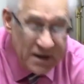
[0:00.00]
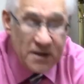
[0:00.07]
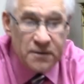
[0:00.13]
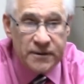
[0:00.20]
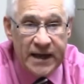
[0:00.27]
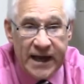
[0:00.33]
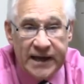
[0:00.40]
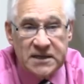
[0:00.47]

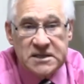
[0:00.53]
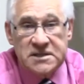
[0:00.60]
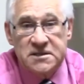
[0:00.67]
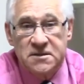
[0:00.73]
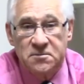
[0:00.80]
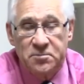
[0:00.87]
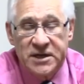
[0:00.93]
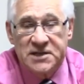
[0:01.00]

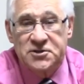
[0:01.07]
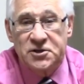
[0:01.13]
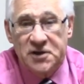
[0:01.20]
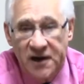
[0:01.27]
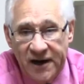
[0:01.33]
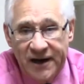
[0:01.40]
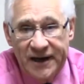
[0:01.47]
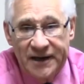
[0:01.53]
thanks be to
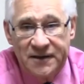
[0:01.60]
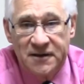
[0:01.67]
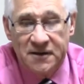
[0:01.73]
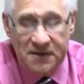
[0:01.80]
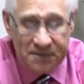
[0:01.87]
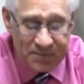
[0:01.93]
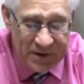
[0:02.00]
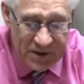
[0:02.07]
God,
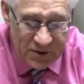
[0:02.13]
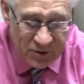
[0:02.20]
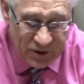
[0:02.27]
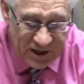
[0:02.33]
who